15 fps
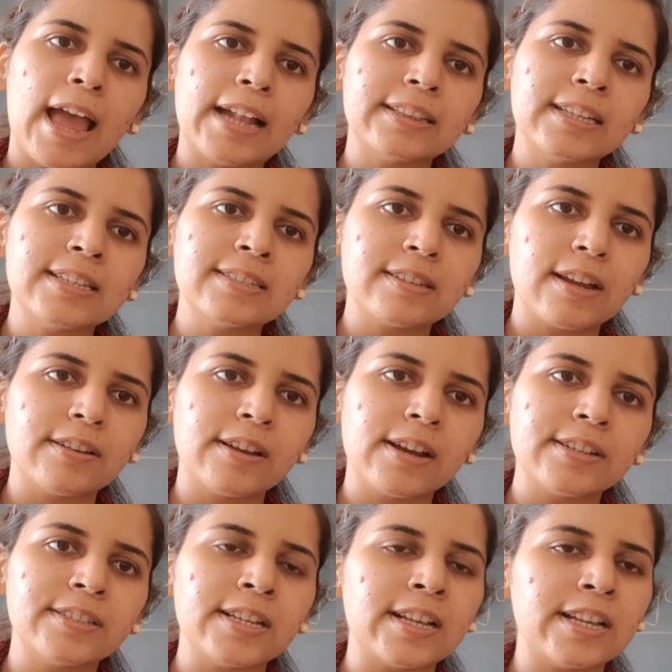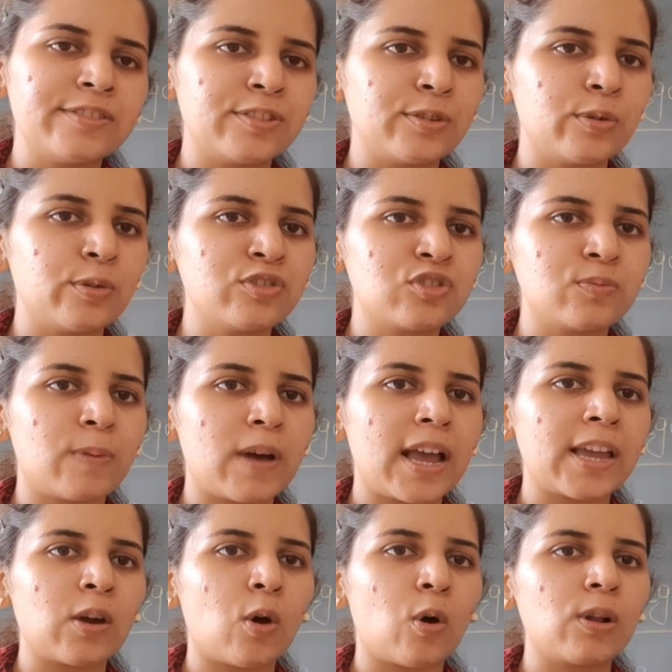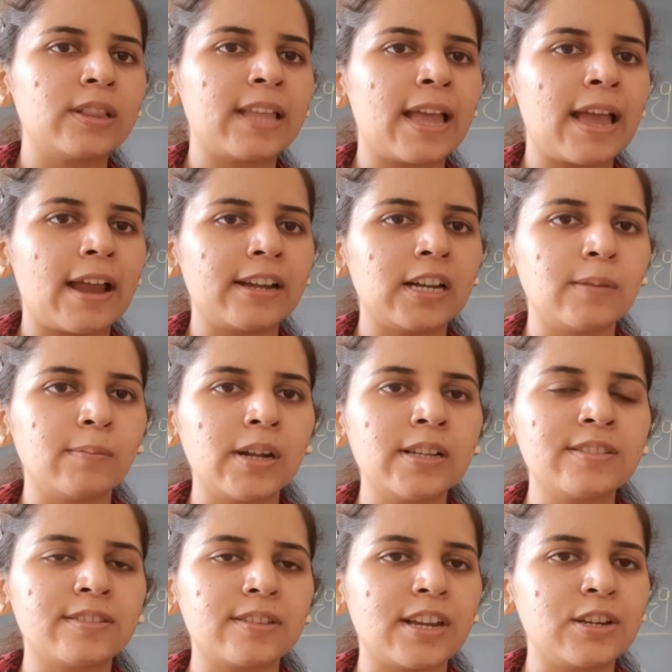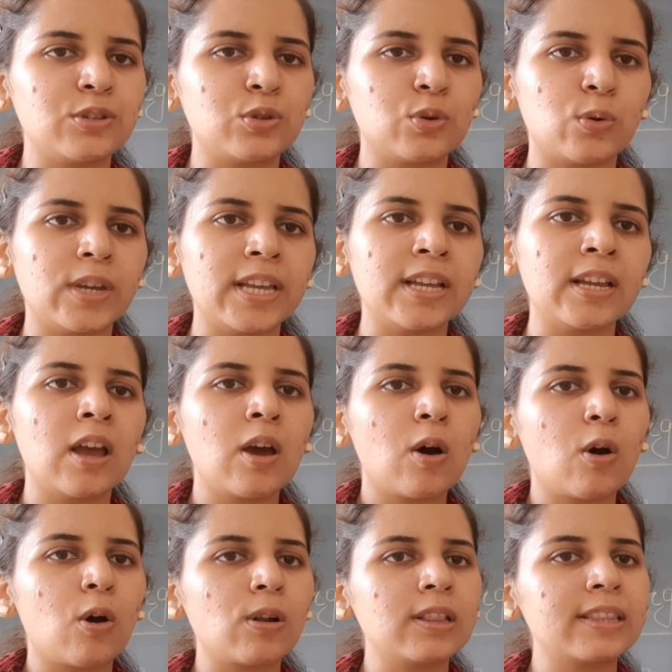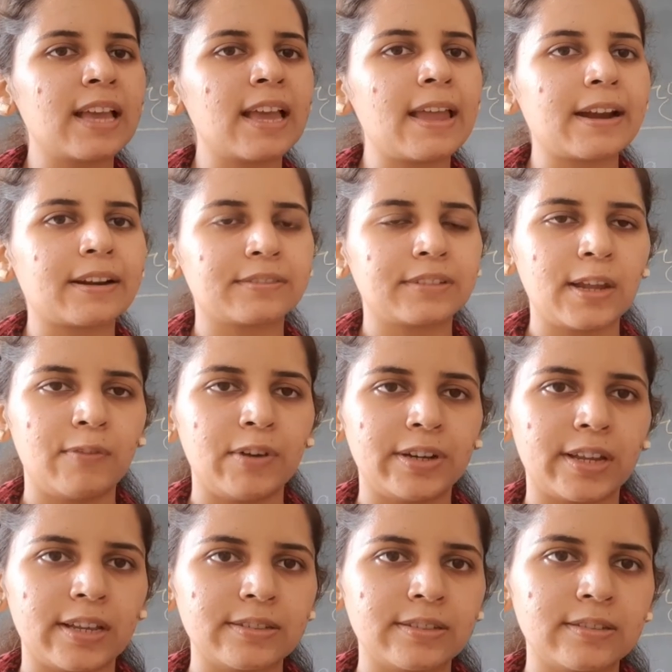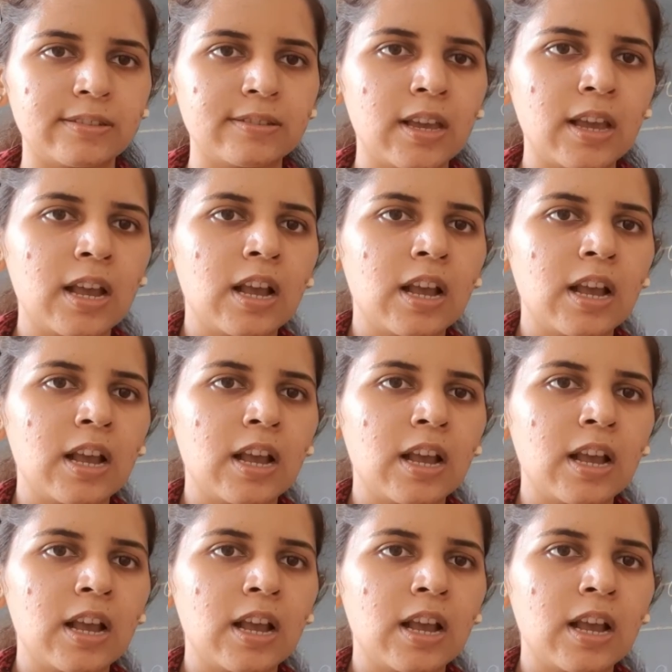And this energy is used by all the animals in doing all the activities.